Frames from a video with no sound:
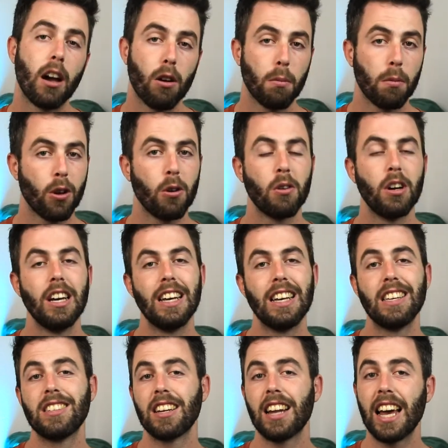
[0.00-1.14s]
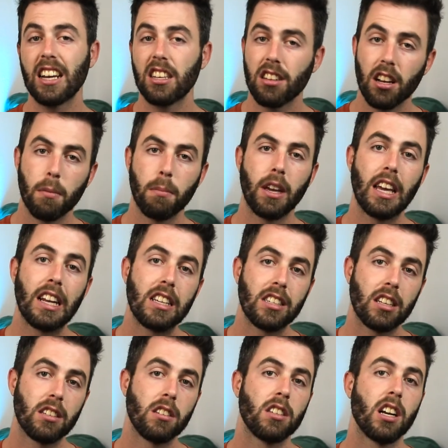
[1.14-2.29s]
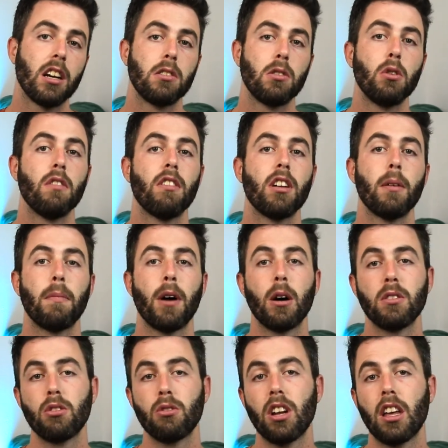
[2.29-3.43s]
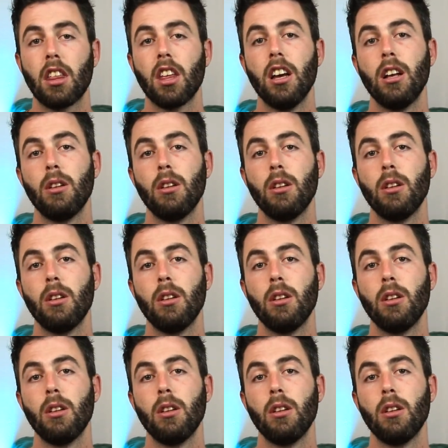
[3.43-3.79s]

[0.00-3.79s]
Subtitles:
Harop curl is an excellent beginner's exercise to develop our strength